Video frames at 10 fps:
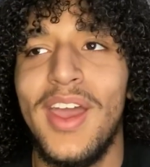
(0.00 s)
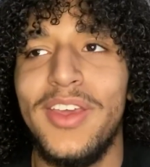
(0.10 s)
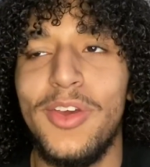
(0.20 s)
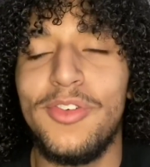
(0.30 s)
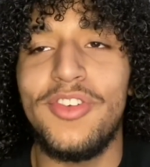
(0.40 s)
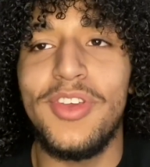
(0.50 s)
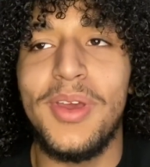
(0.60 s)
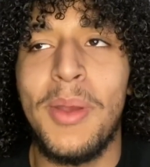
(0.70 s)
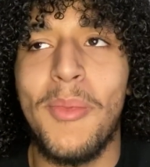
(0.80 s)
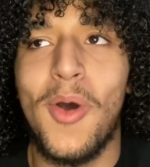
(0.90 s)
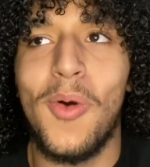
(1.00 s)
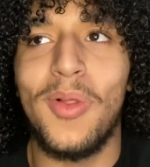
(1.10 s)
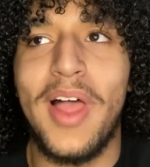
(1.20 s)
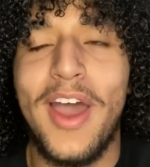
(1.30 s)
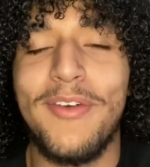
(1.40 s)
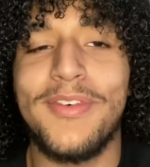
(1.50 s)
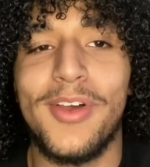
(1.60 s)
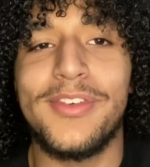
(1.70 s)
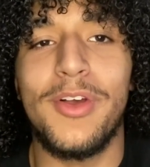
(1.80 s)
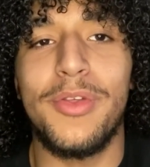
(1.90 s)
usually my whole life,
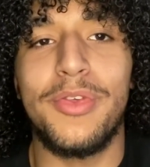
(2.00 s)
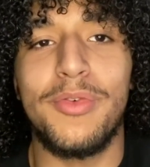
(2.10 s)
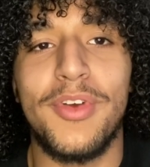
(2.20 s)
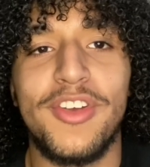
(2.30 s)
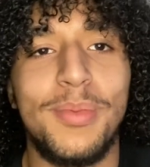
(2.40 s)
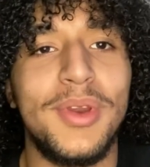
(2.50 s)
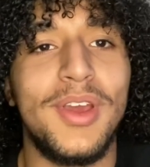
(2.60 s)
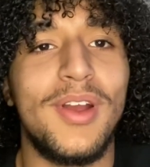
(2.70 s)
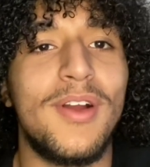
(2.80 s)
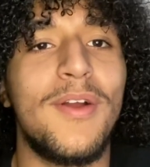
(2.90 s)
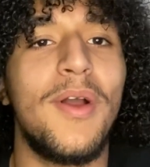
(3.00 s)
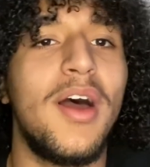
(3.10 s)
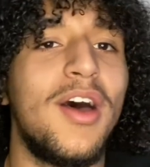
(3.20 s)
also through freshman year,